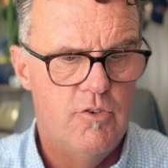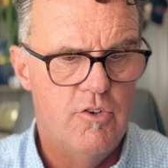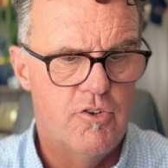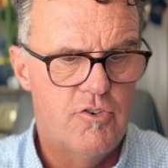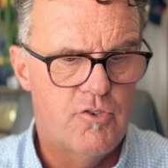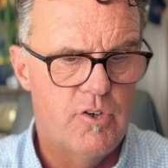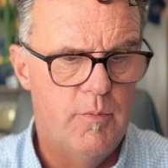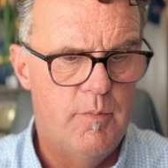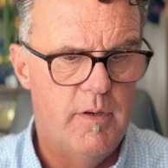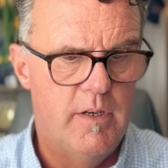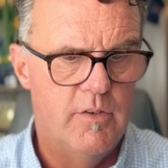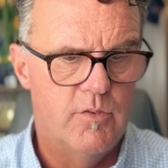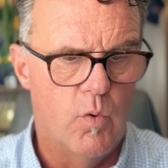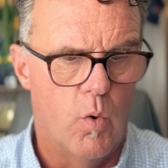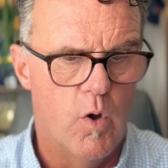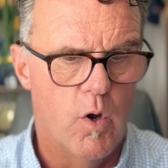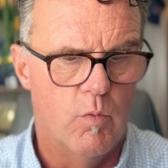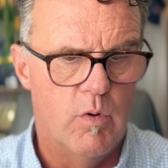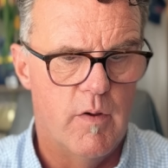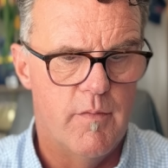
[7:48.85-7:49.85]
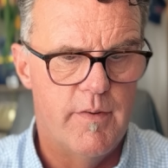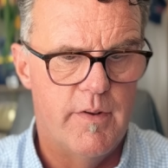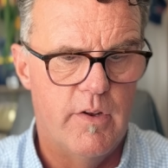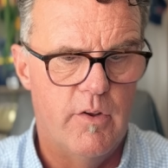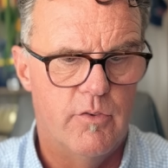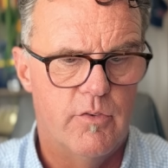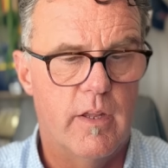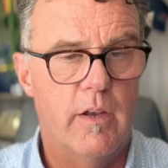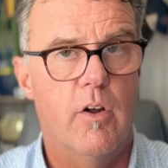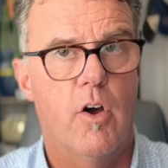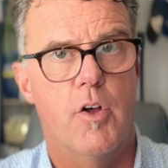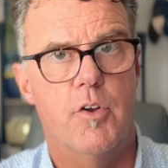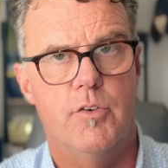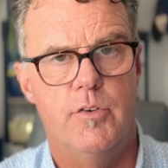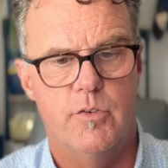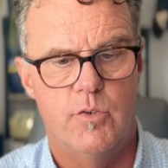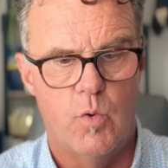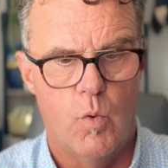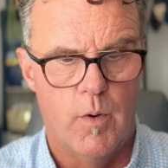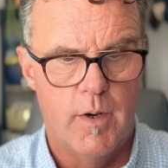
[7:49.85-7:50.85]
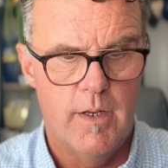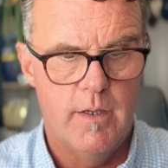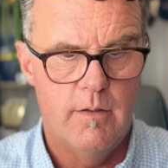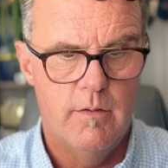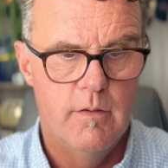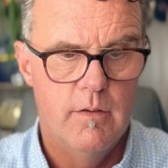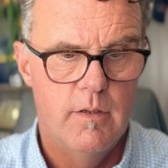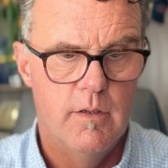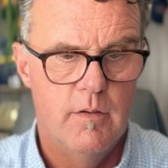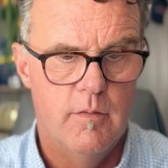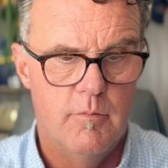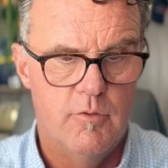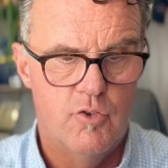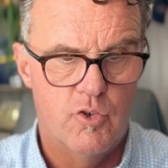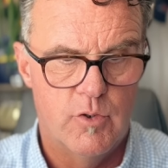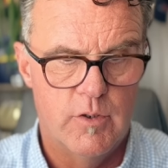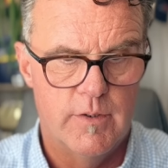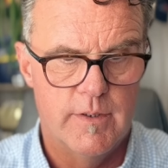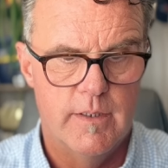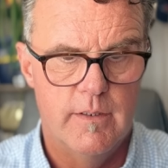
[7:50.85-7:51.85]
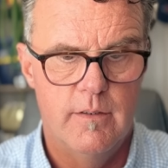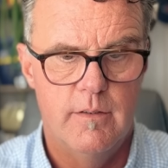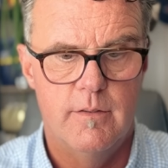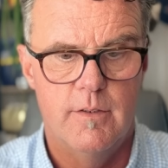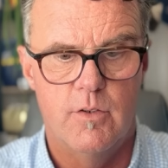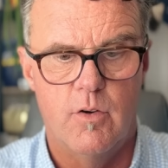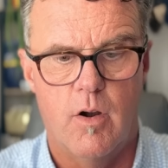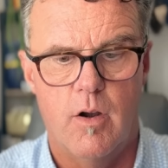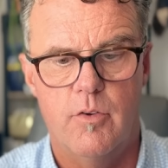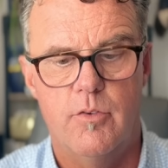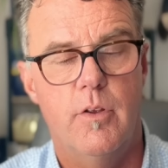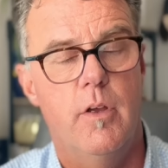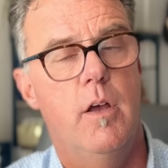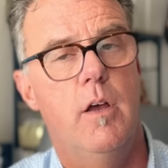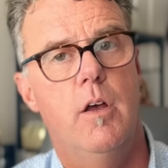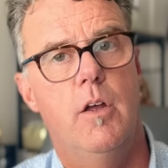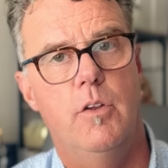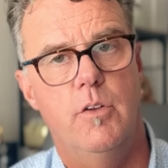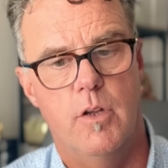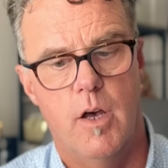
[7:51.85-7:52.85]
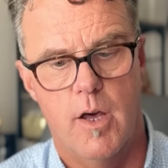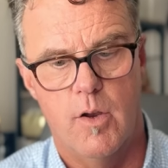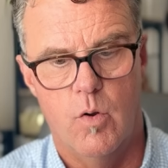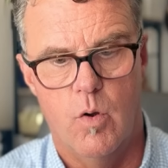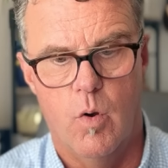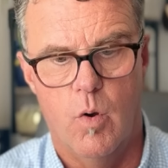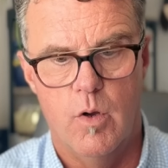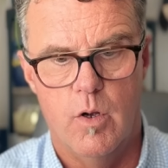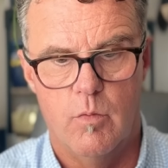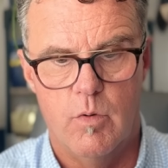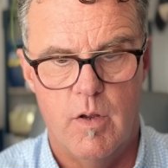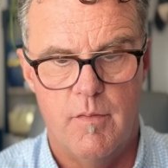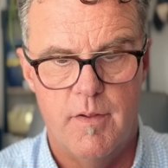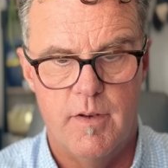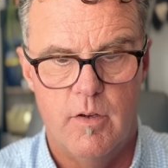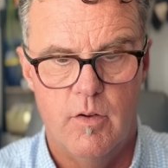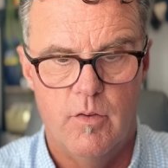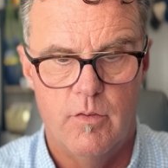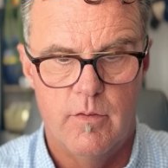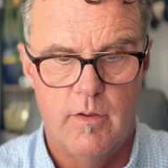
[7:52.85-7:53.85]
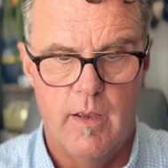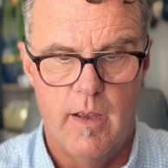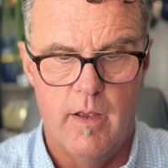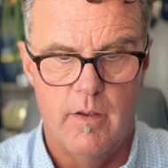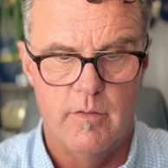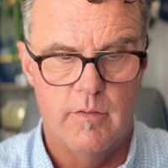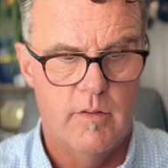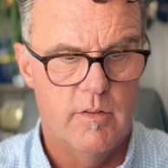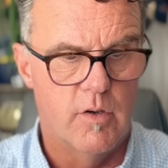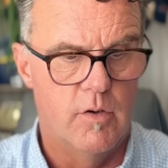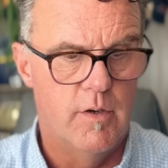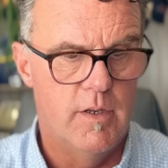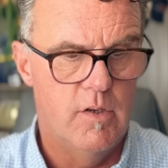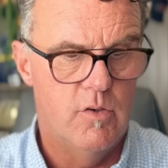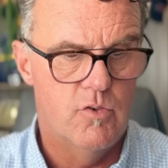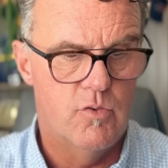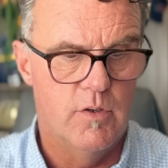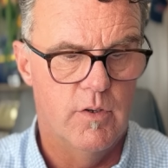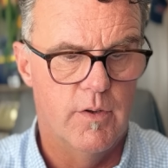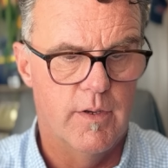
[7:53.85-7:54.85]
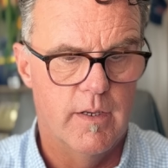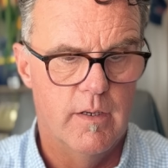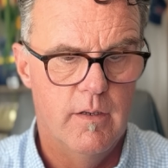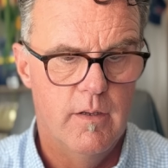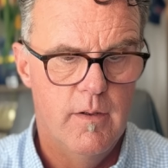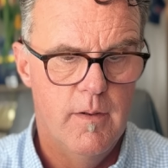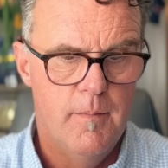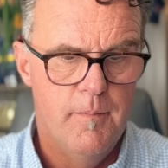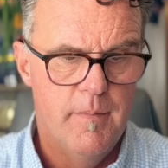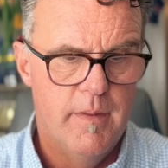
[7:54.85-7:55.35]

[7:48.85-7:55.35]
distributed as oil revenues at 120 trillion dinars, non-oil revenues as 30 trillion,